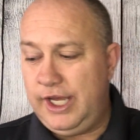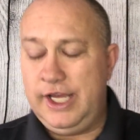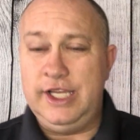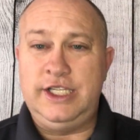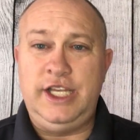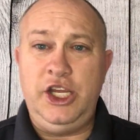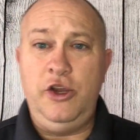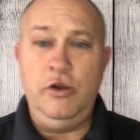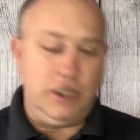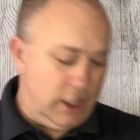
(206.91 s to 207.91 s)
is that
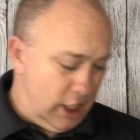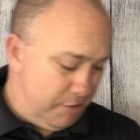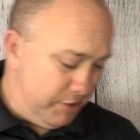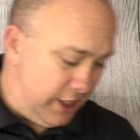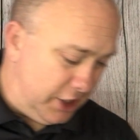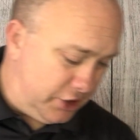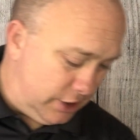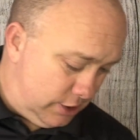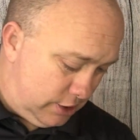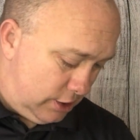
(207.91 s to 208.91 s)
you use a
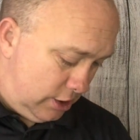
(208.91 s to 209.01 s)
combination